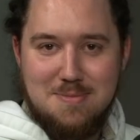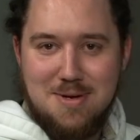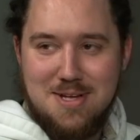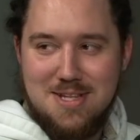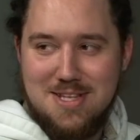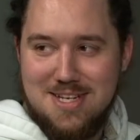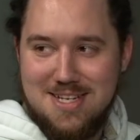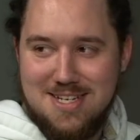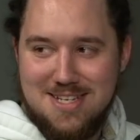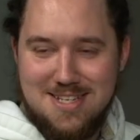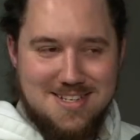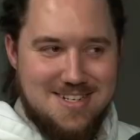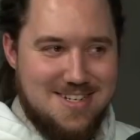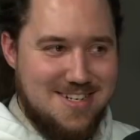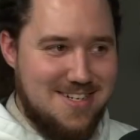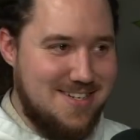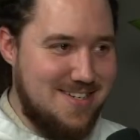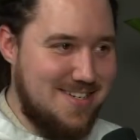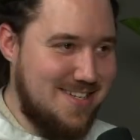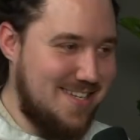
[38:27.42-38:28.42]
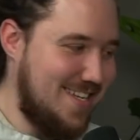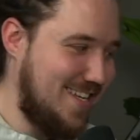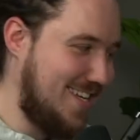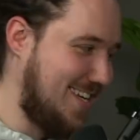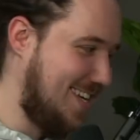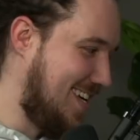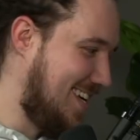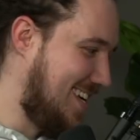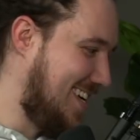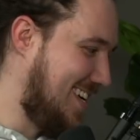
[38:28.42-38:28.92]
Yeah, let's try. What
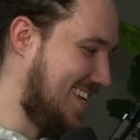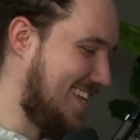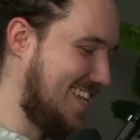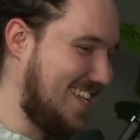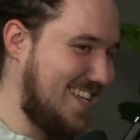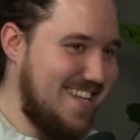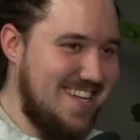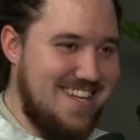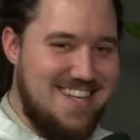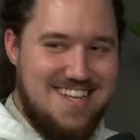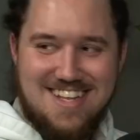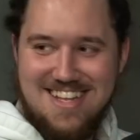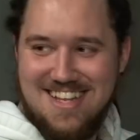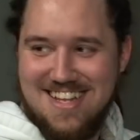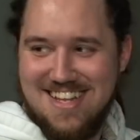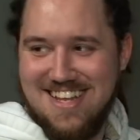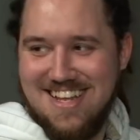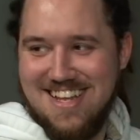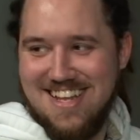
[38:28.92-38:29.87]
reverb in